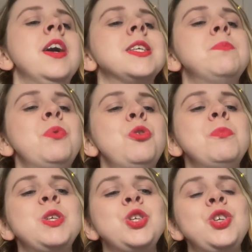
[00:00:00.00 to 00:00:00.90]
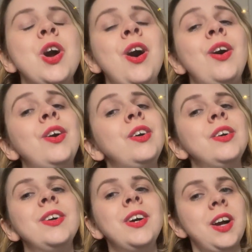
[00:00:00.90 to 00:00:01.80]
small but
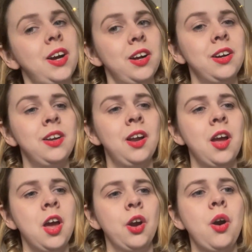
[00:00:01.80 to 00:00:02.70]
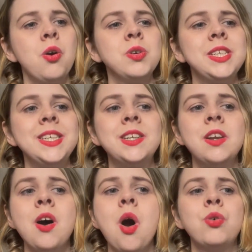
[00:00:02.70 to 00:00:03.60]
strong, a cozy
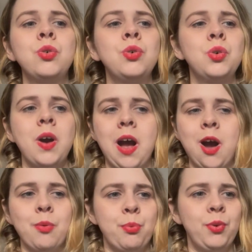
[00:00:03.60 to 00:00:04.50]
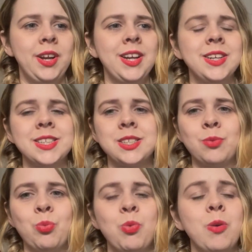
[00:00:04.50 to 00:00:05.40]
glow. I'll bring
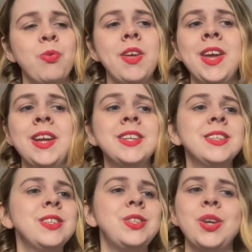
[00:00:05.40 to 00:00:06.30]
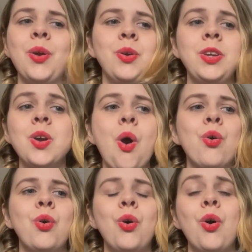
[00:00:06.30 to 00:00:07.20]
some warmth into
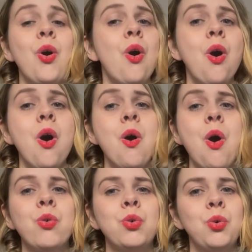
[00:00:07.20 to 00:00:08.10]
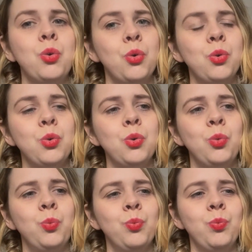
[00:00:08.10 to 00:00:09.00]
your
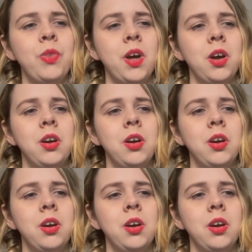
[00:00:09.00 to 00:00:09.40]
home. The